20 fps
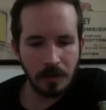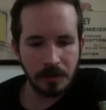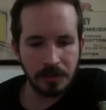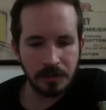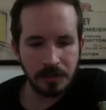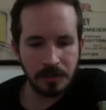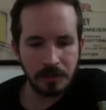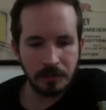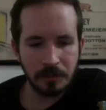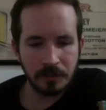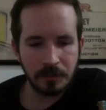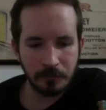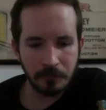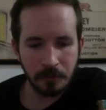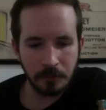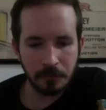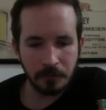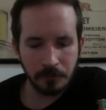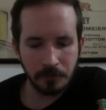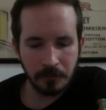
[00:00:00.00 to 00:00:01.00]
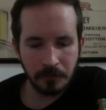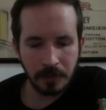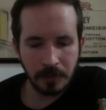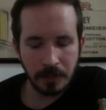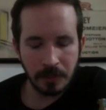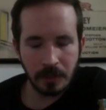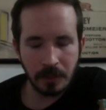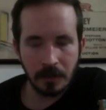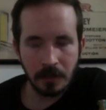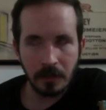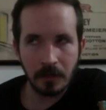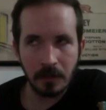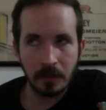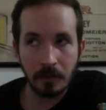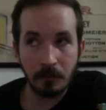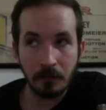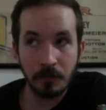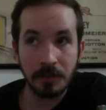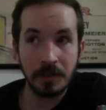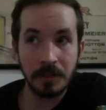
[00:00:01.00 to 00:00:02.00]
stuff is the first 50,
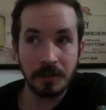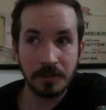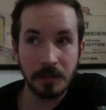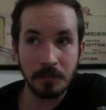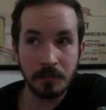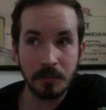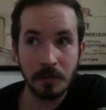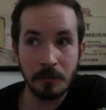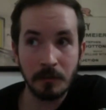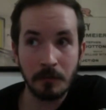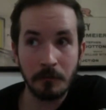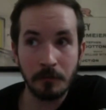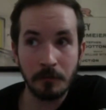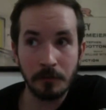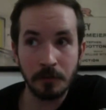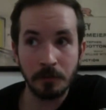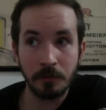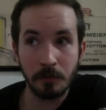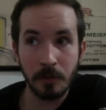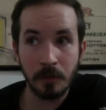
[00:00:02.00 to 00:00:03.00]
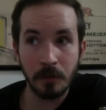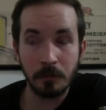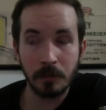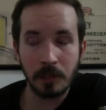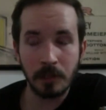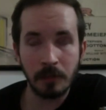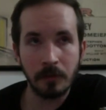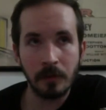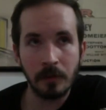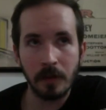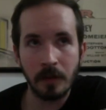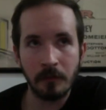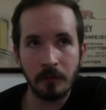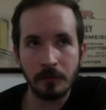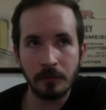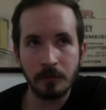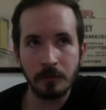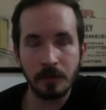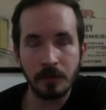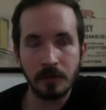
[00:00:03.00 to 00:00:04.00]
with the exception of the first book, believe it or not. The
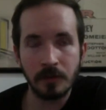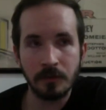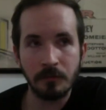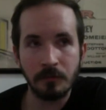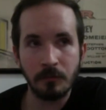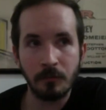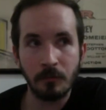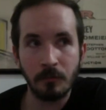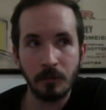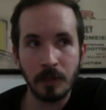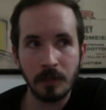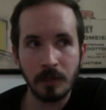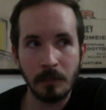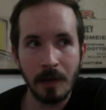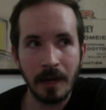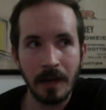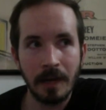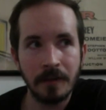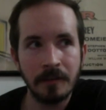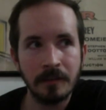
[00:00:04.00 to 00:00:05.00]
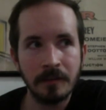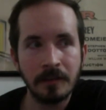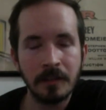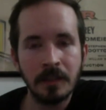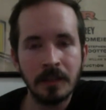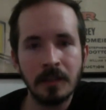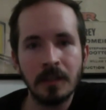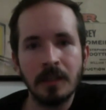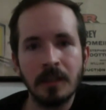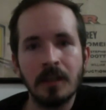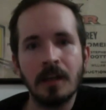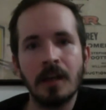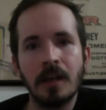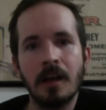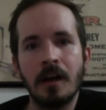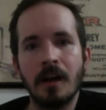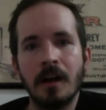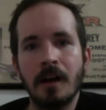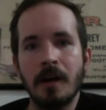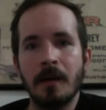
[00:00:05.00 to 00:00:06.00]
first book is really bad.
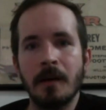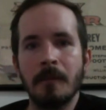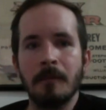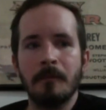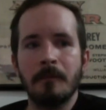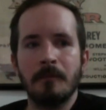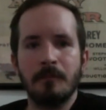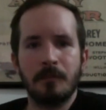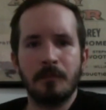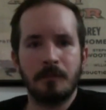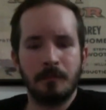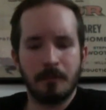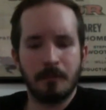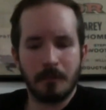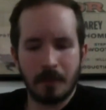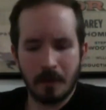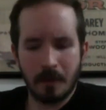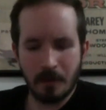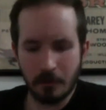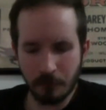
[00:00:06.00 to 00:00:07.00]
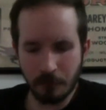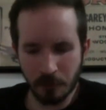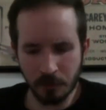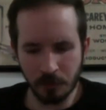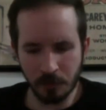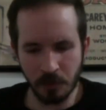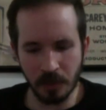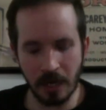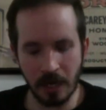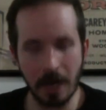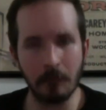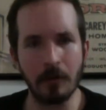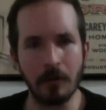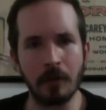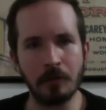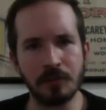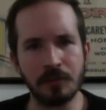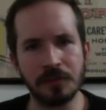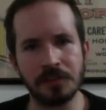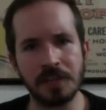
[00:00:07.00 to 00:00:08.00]
The first book I
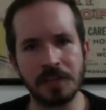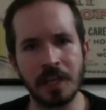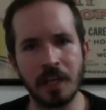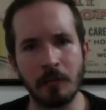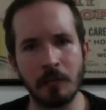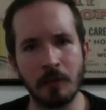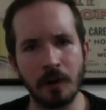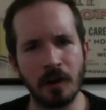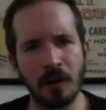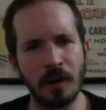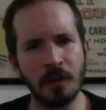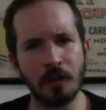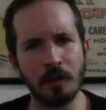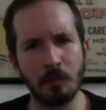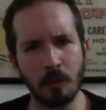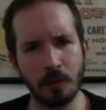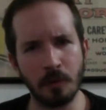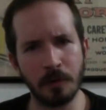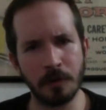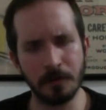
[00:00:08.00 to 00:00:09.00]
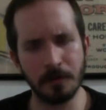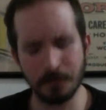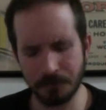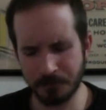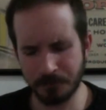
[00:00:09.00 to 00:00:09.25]
read was the second one, On the Border.